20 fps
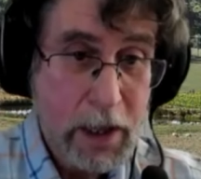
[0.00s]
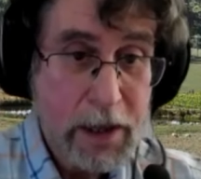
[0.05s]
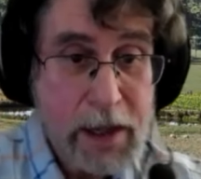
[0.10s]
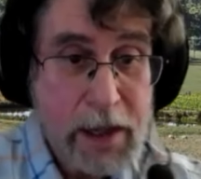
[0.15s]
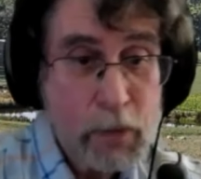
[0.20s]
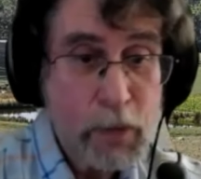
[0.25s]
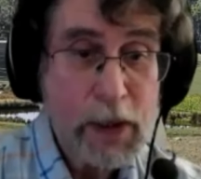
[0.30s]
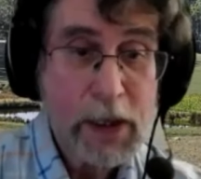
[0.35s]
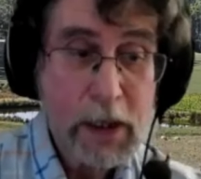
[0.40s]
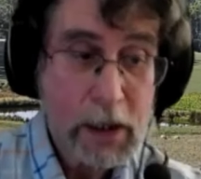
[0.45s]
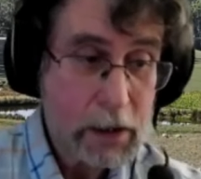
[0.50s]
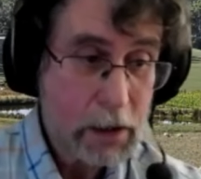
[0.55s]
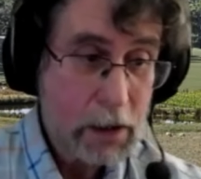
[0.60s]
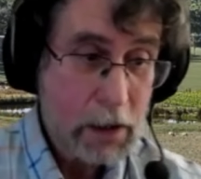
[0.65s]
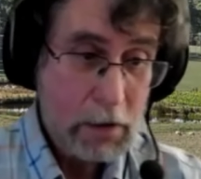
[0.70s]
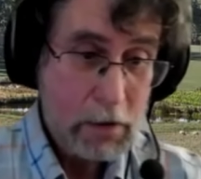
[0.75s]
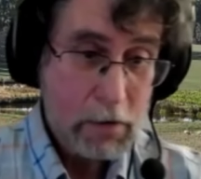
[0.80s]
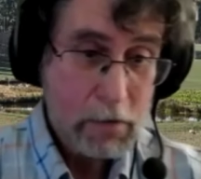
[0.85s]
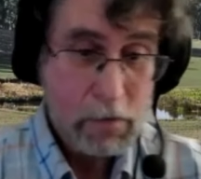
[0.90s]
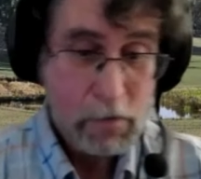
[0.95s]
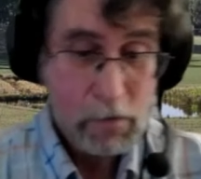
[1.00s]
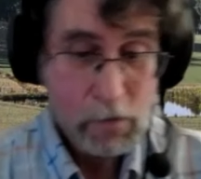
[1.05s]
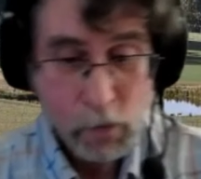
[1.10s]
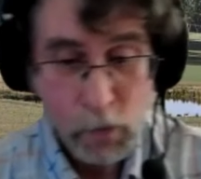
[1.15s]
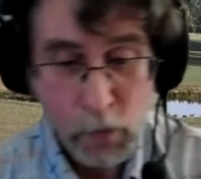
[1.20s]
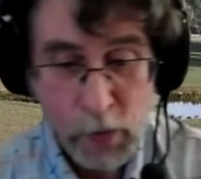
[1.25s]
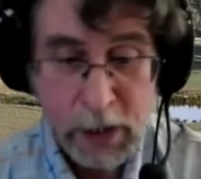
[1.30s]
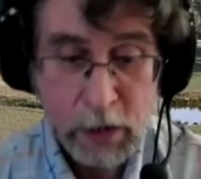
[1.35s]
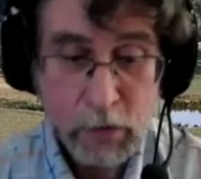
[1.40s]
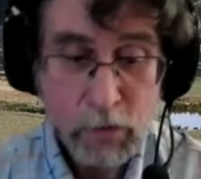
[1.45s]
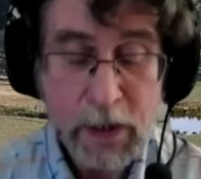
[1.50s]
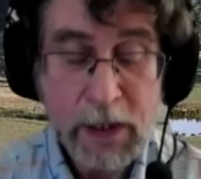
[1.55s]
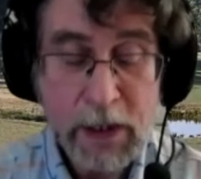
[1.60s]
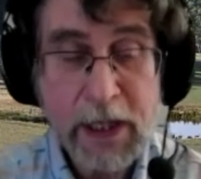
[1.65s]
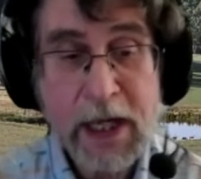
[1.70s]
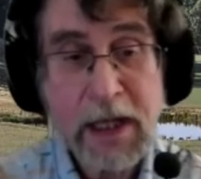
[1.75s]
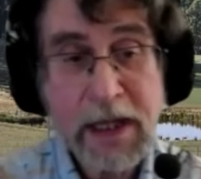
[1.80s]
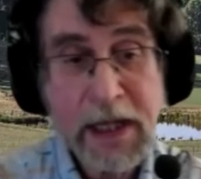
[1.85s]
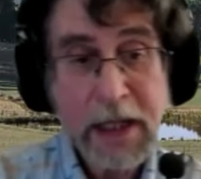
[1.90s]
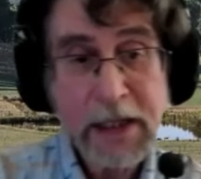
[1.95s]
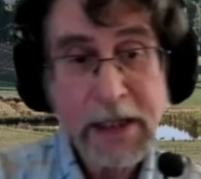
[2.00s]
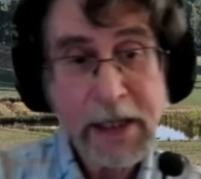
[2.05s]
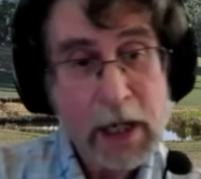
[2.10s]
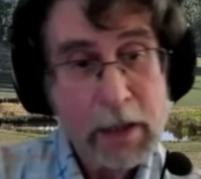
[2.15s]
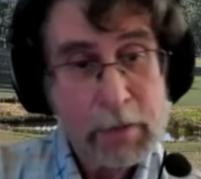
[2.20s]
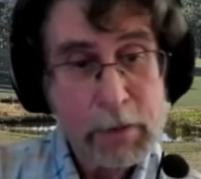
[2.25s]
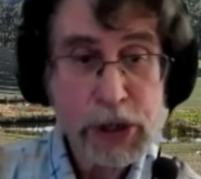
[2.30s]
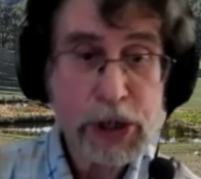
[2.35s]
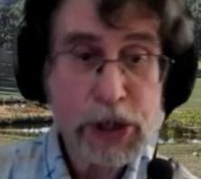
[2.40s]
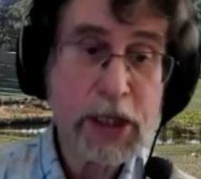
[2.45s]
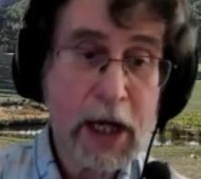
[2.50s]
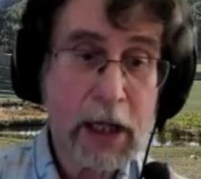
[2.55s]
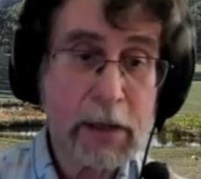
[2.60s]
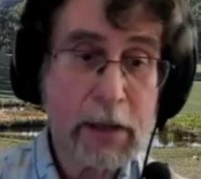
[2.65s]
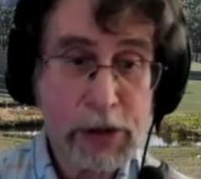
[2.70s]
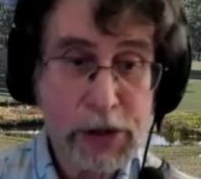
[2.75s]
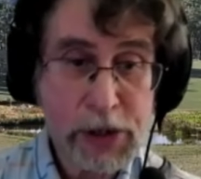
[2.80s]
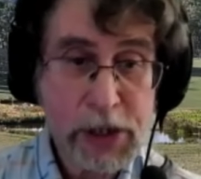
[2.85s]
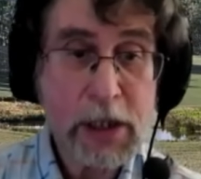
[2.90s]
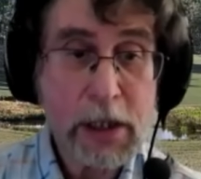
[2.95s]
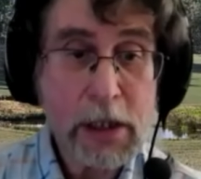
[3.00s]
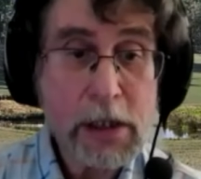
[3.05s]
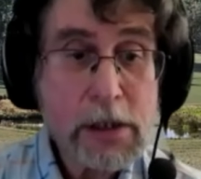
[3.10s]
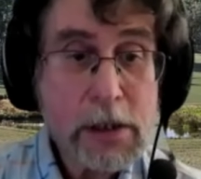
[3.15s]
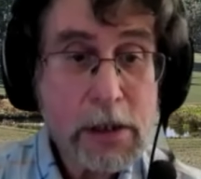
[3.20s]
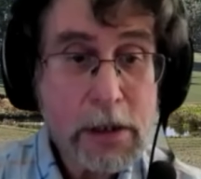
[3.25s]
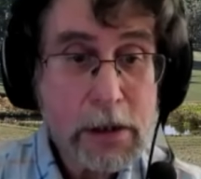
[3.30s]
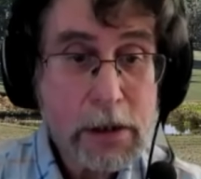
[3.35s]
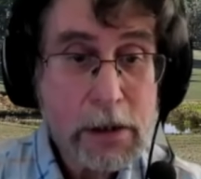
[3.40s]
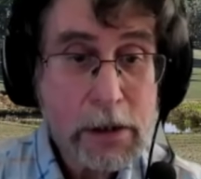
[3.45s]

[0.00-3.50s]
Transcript: then we can relate that to how much the animals eat.